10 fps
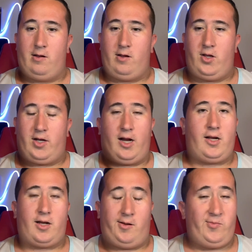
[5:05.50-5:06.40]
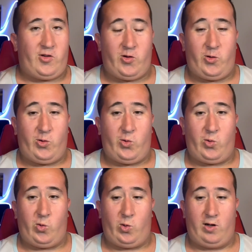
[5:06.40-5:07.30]
You gotta come
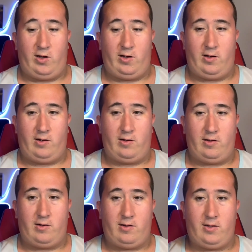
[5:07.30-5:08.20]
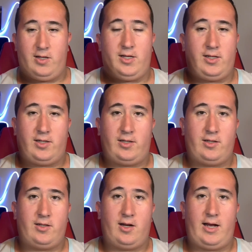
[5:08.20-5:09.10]
to
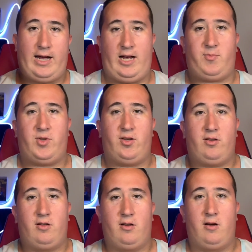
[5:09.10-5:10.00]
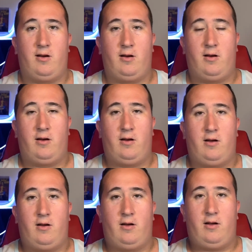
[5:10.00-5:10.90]
these apps
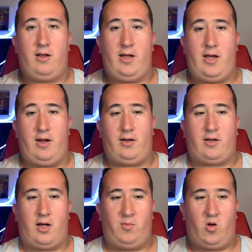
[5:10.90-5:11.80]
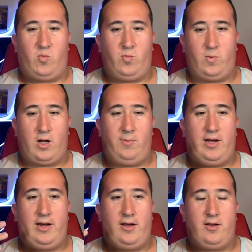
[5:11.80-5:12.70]
and come
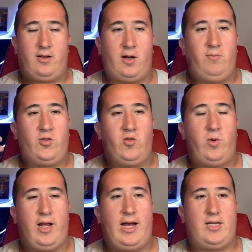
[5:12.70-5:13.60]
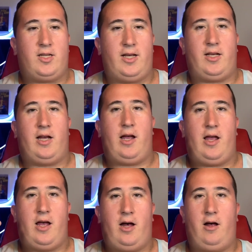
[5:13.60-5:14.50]
to it as like
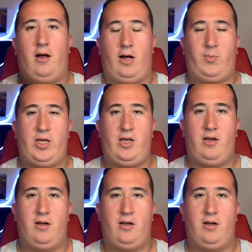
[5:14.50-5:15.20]
a hobby,